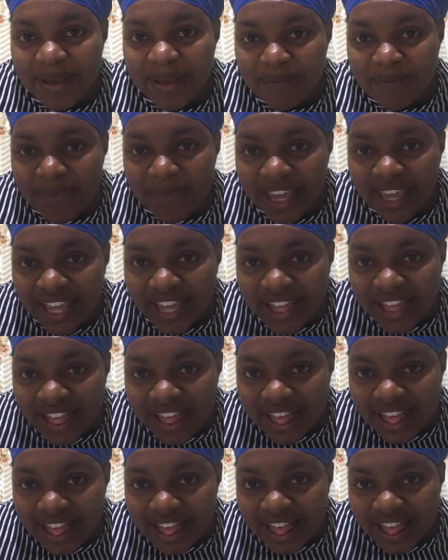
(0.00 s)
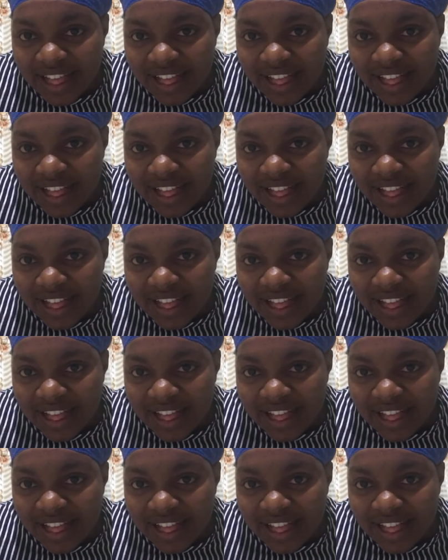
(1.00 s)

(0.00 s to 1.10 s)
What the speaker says: Mix,